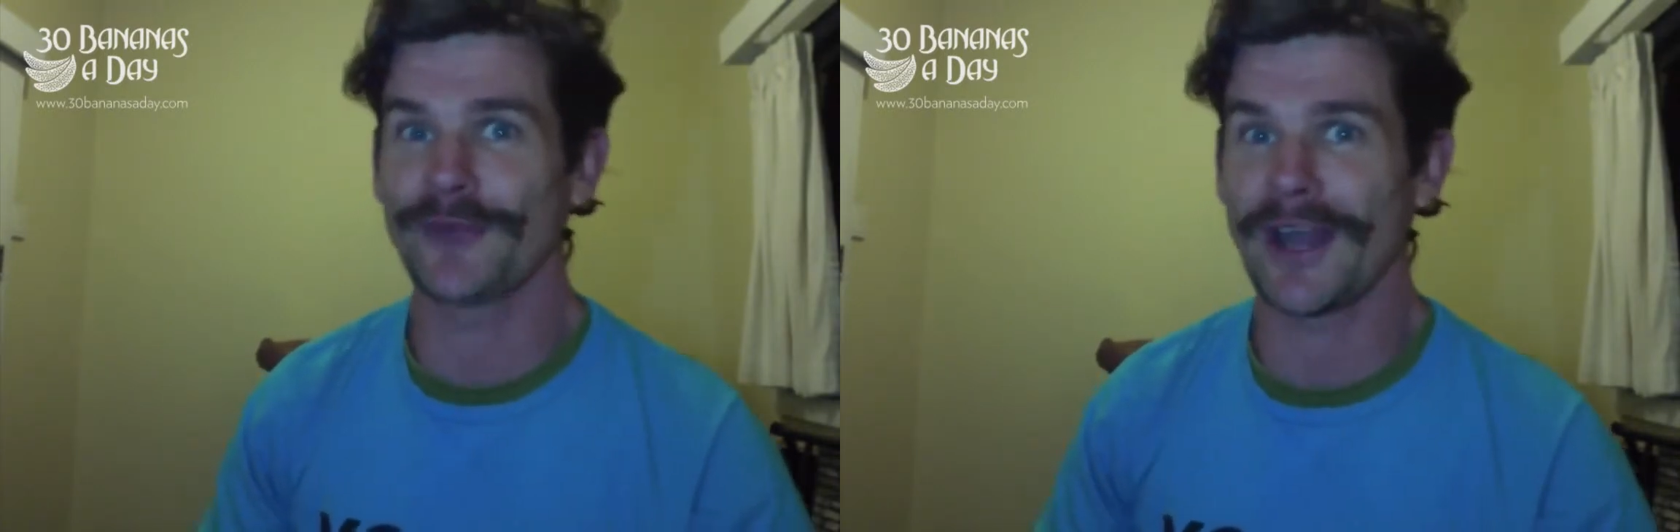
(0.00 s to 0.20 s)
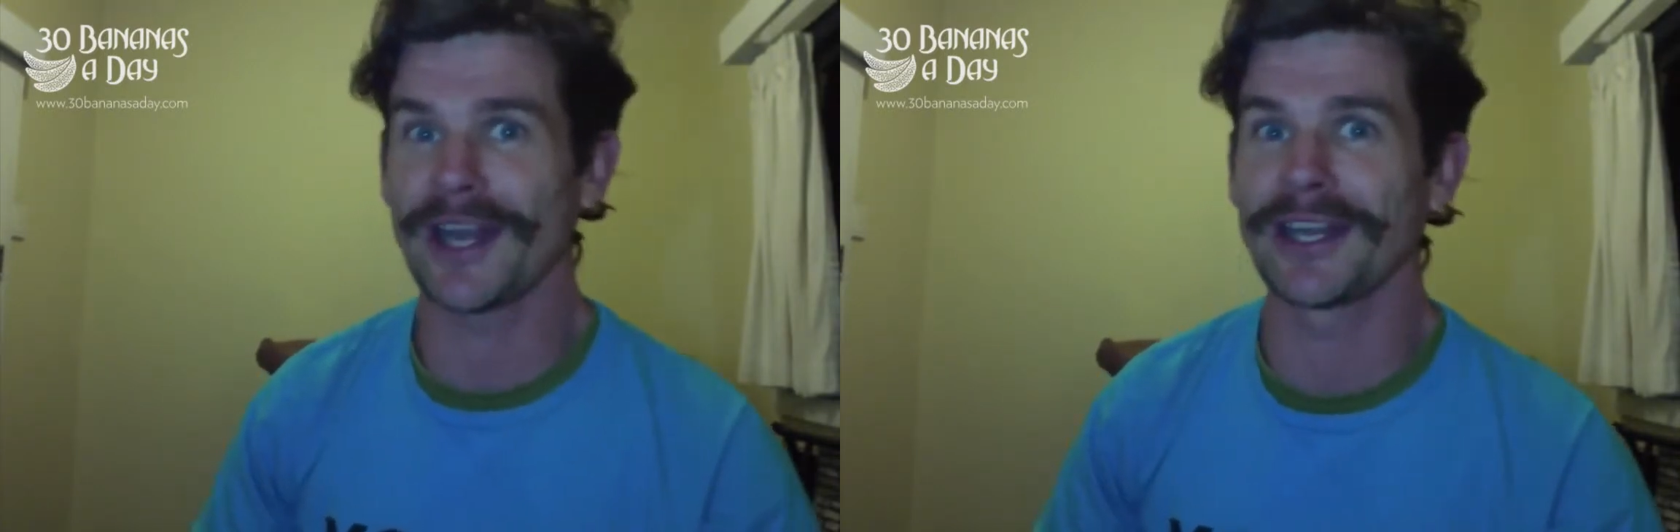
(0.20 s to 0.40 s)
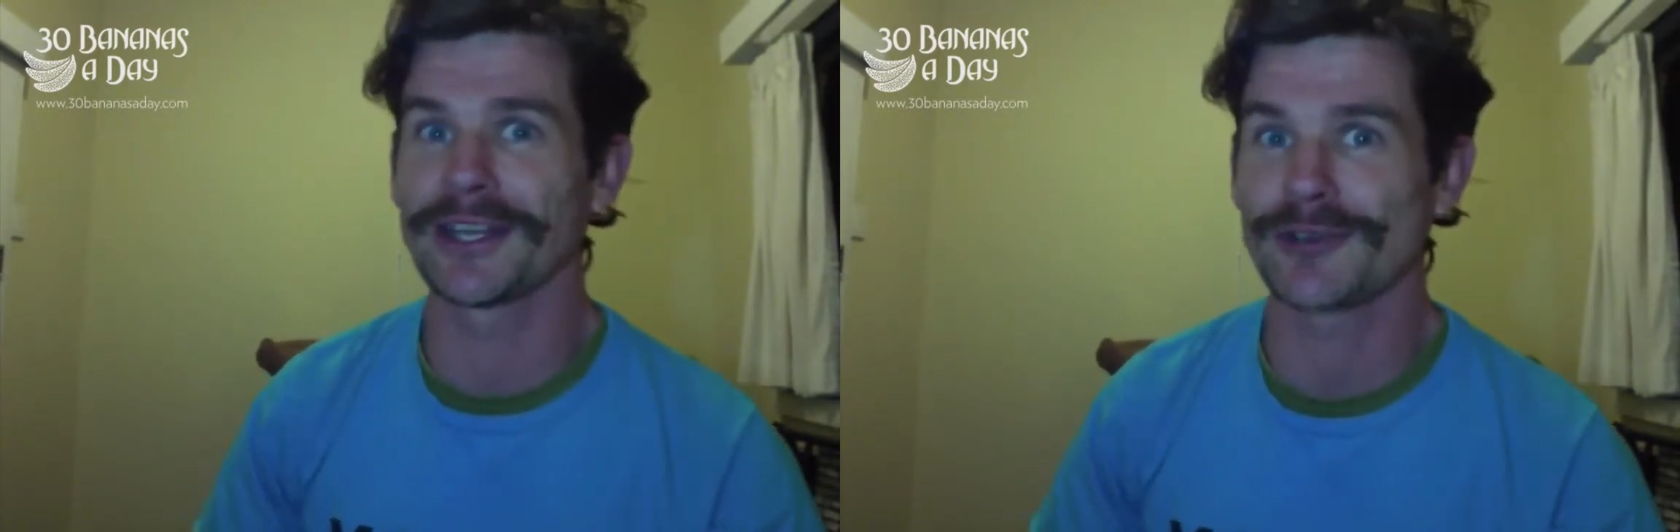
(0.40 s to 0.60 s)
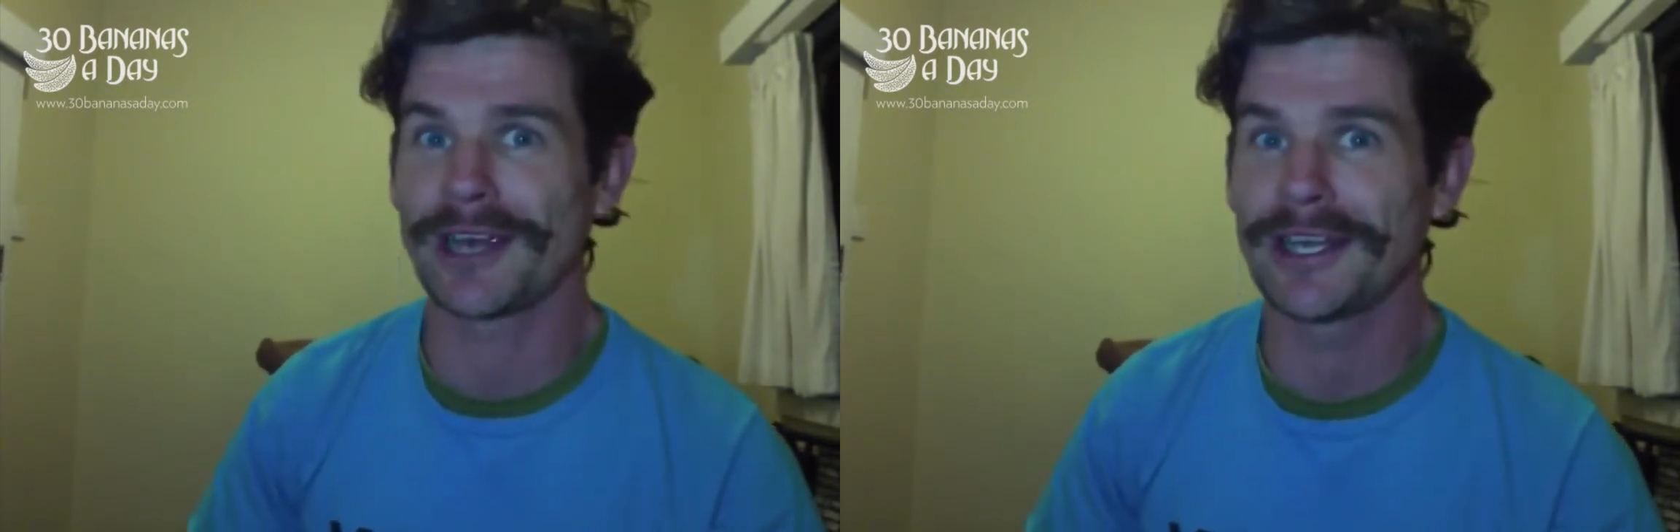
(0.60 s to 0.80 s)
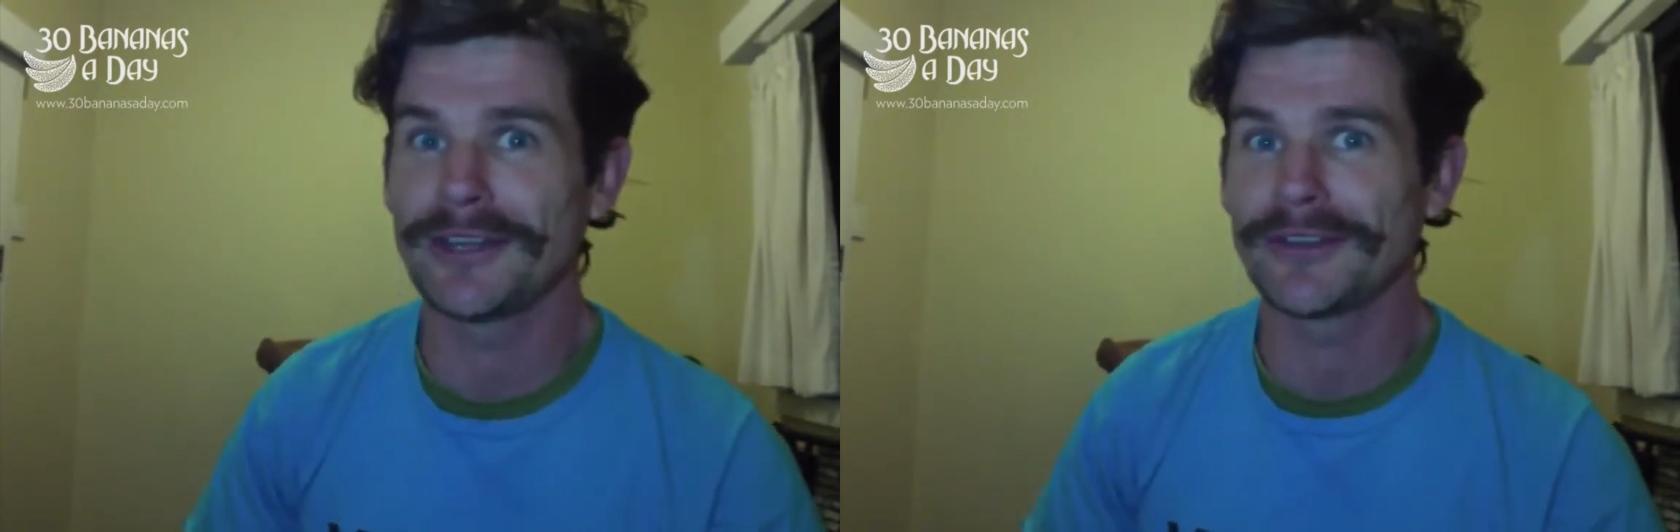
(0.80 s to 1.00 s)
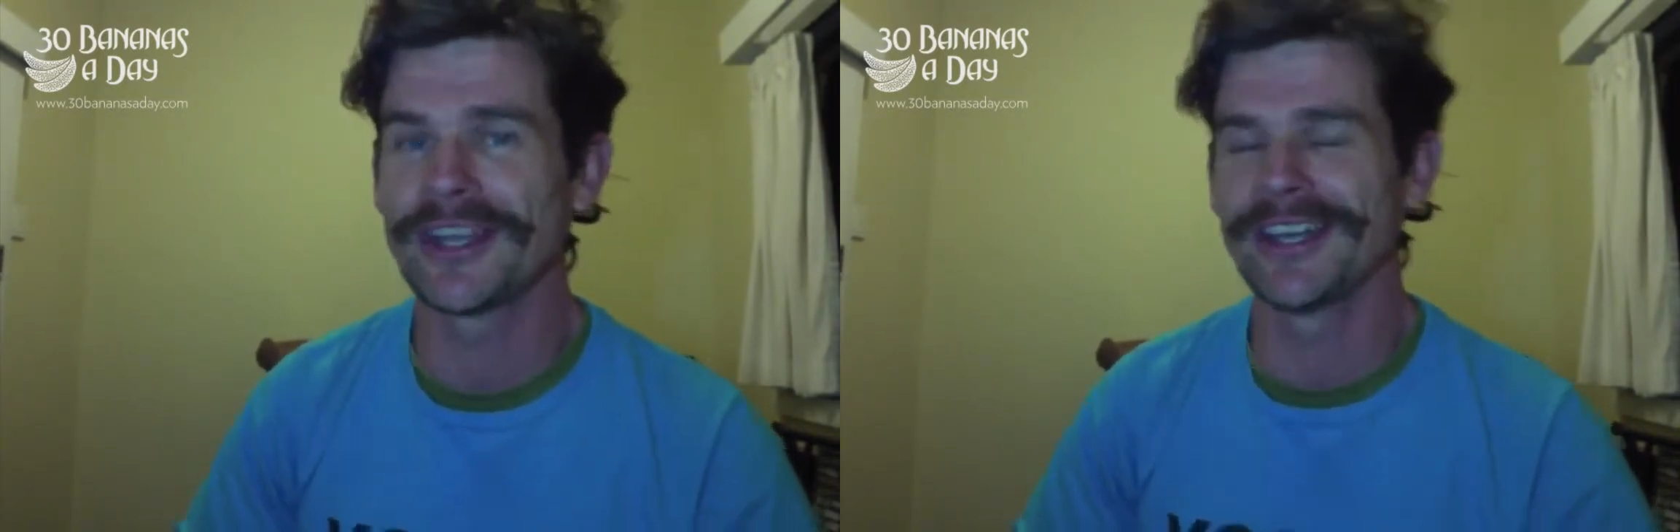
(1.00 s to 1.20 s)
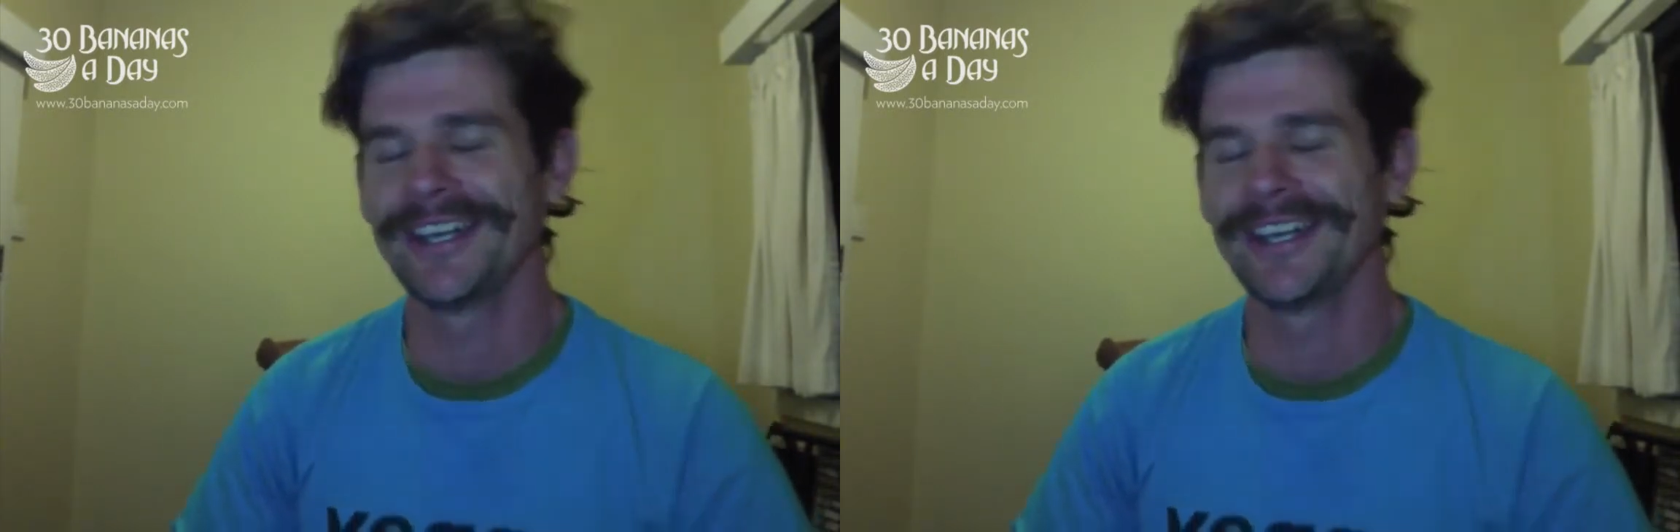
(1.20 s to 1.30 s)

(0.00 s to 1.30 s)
fat eating grains.